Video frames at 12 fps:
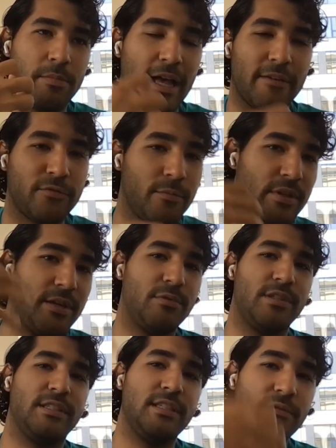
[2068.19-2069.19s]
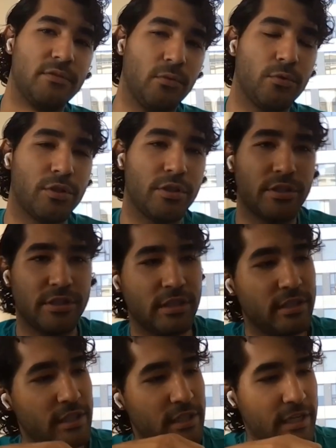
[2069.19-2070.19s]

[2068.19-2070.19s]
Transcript: platform that receives orders,